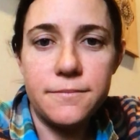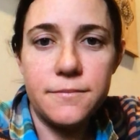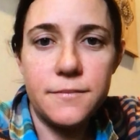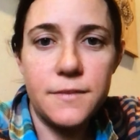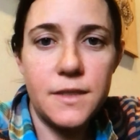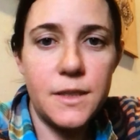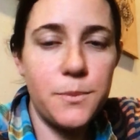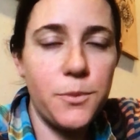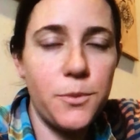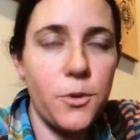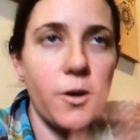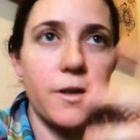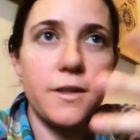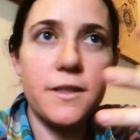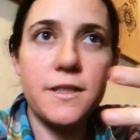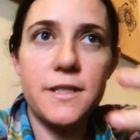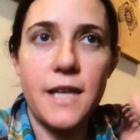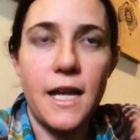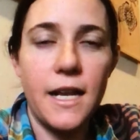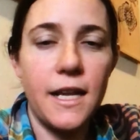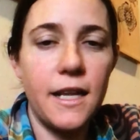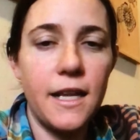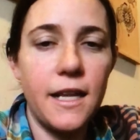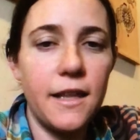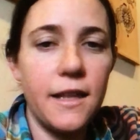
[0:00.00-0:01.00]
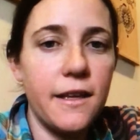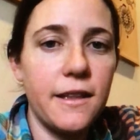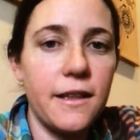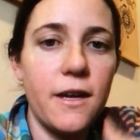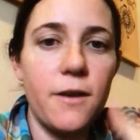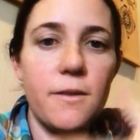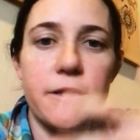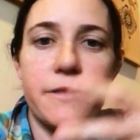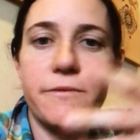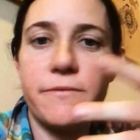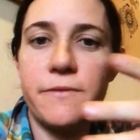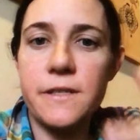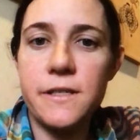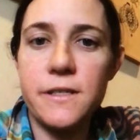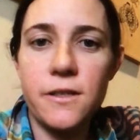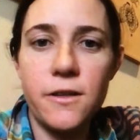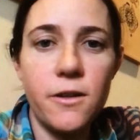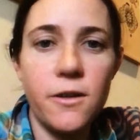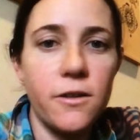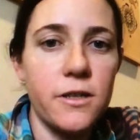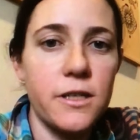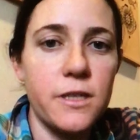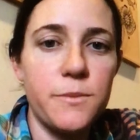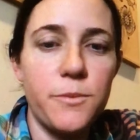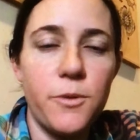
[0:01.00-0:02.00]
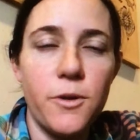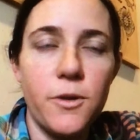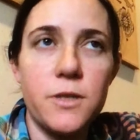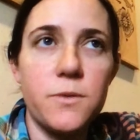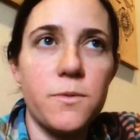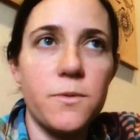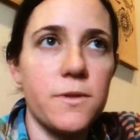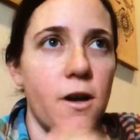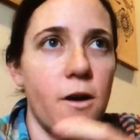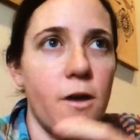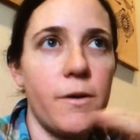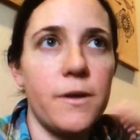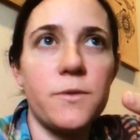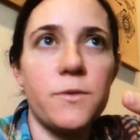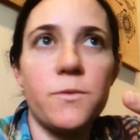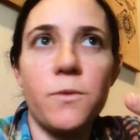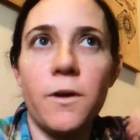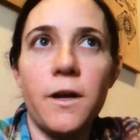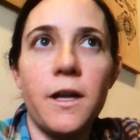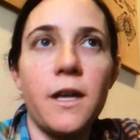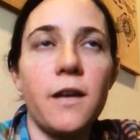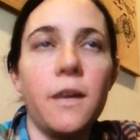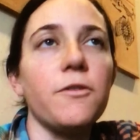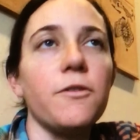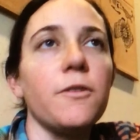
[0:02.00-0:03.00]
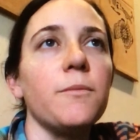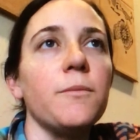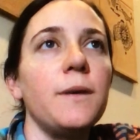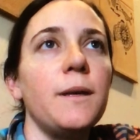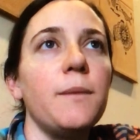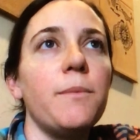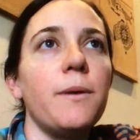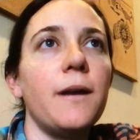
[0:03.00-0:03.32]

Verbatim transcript: sports, anything that was physical or sports, was always working for me.